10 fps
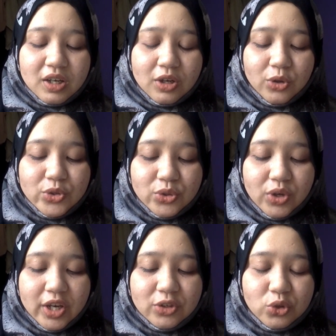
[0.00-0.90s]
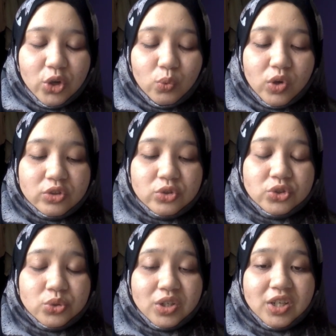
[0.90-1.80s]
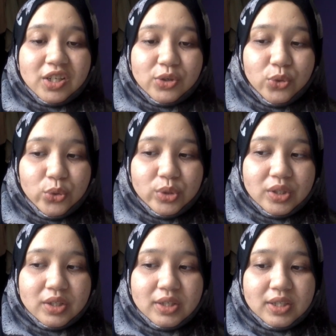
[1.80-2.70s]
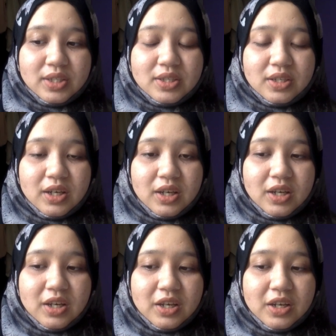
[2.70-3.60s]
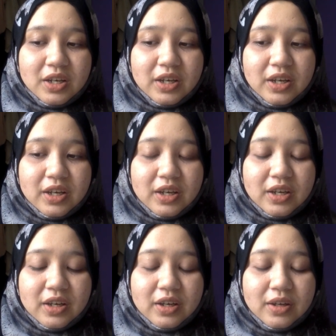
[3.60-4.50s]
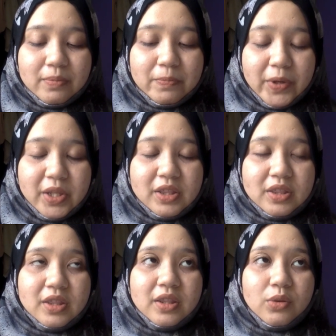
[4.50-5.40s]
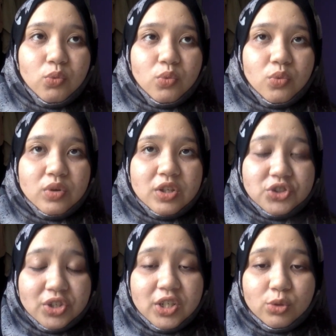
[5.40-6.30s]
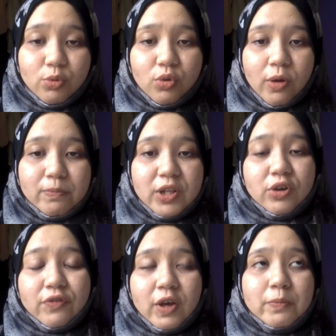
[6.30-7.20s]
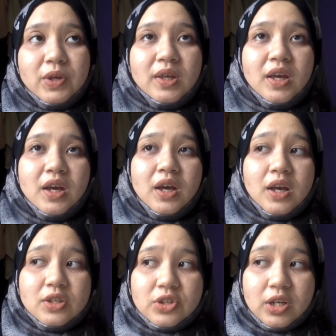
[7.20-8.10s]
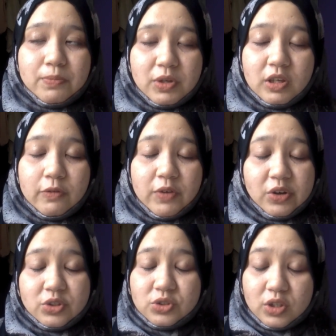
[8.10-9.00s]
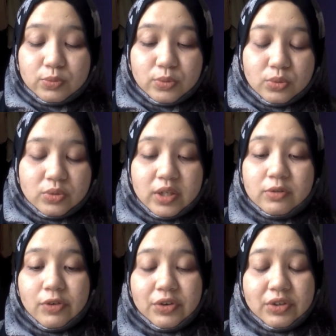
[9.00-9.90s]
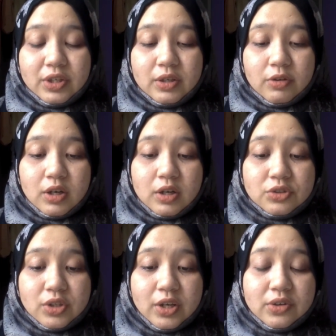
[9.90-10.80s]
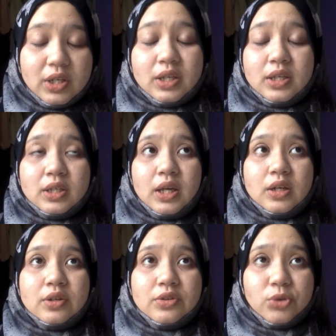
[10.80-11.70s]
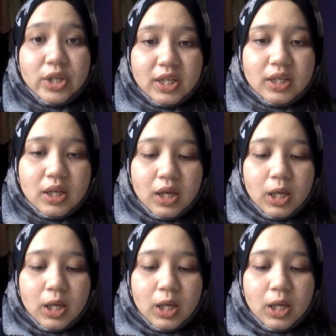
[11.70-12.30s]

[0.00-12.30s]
Also, I do not want to sugarcoat this, but the journey to complete your FIP is gonna be very stressful and very tiring and draining.